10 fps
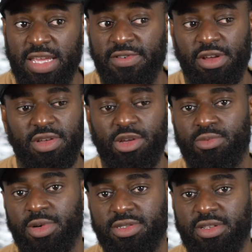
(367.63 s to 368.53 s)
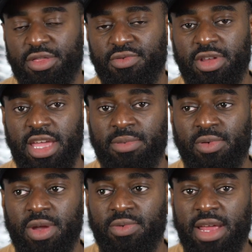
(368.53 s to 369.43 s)
even though he almost threw the game
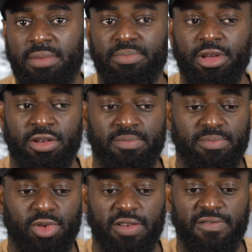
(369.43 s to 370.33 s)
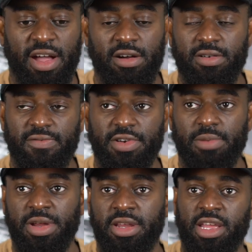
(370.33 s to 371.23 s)
away with that um, with the foul for the
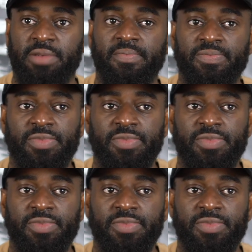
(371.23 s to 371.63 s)
penalty.